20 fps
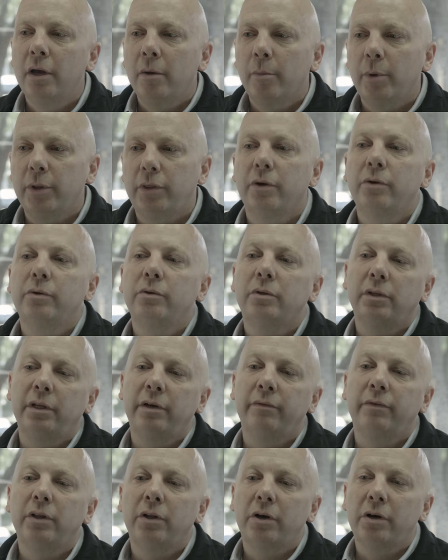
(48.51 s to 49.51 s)
But those
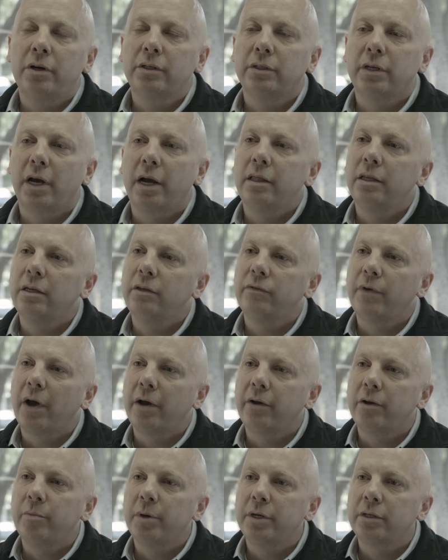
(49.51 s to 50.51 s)
live alongside these
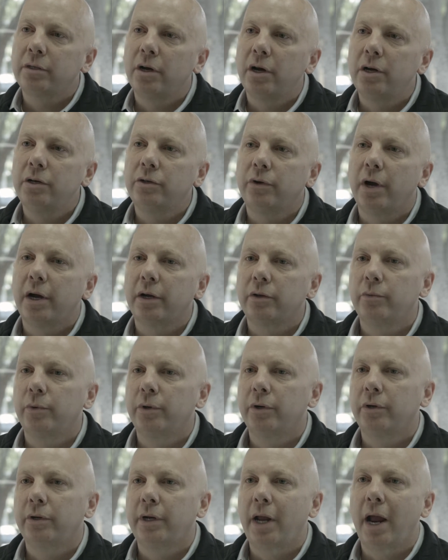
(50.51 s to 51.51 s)
value-based contracts
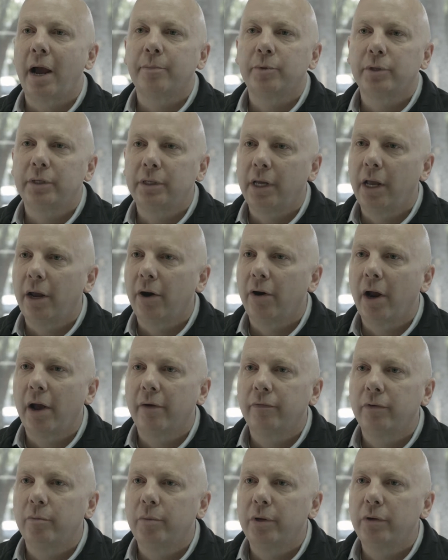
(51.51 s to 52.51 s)
where gaps in care
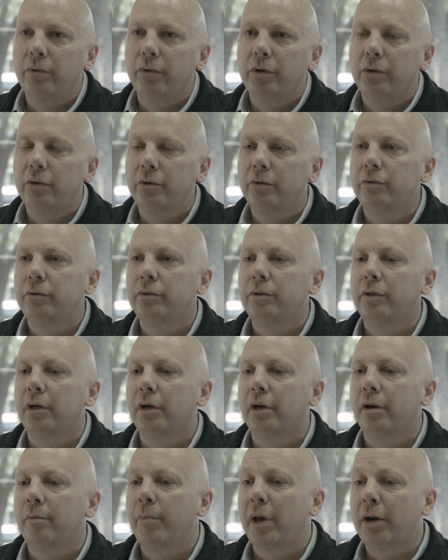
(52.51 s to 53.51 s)
have to be reduced,
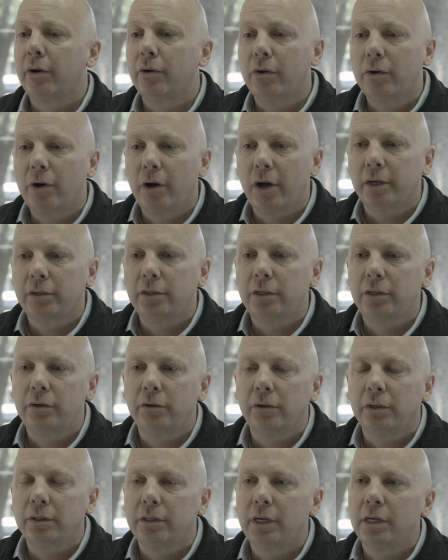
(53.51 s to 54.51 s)
medical cost and
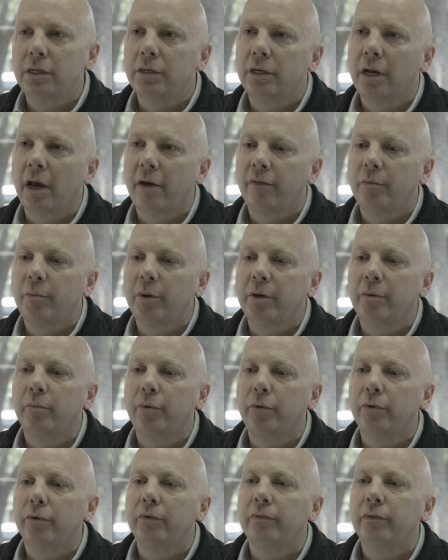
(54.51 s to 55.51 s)
utilization have to be
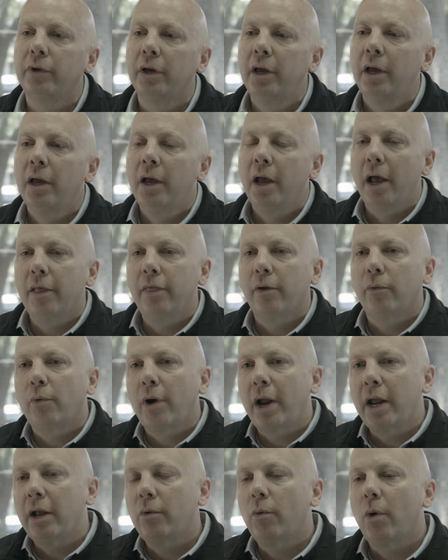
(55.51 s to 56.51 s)
improved, and the
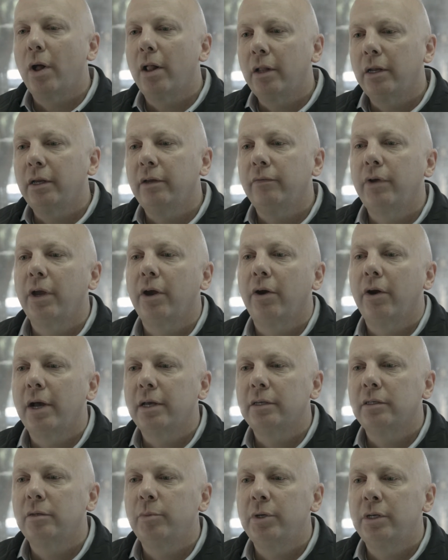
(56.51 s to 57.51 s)
right quality of care
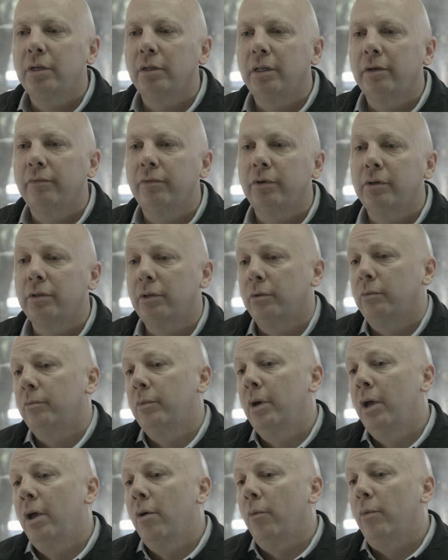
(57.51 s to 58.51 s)
has to be delivered. So
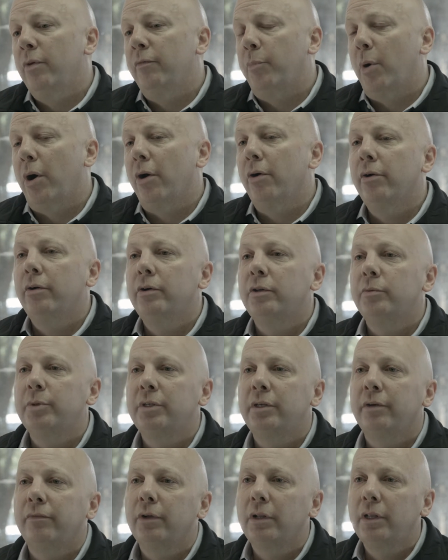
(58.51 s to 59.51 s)
we've partnered
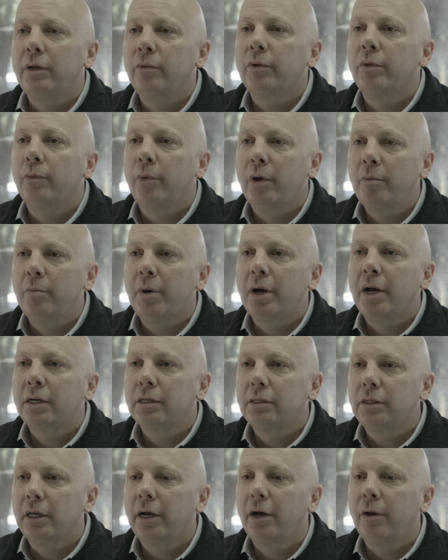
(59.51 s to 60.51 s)
specifically with Wellbox
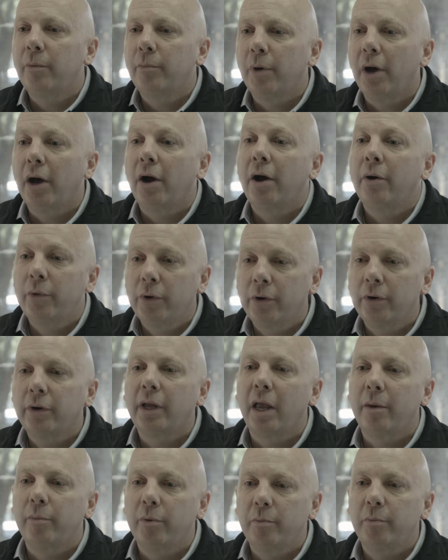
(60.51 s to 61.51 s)
to help our
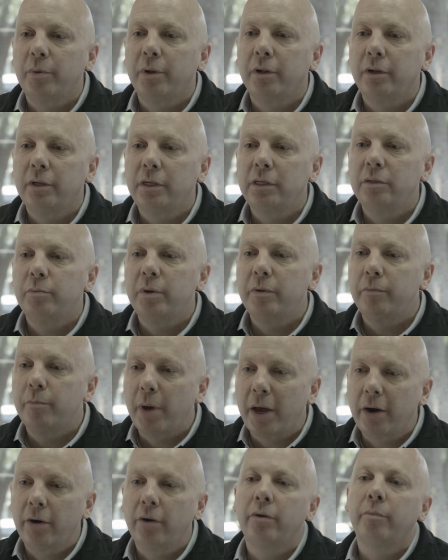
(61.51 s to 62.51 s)
capabilities be
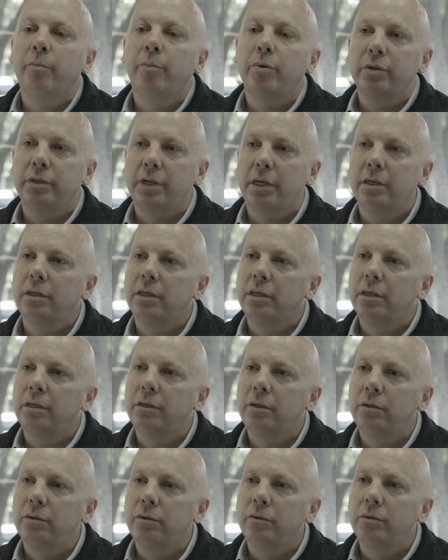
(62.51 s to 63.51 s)
better presented
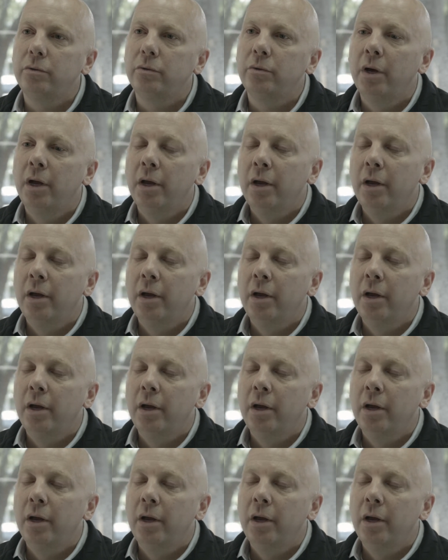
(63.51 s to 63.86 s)
to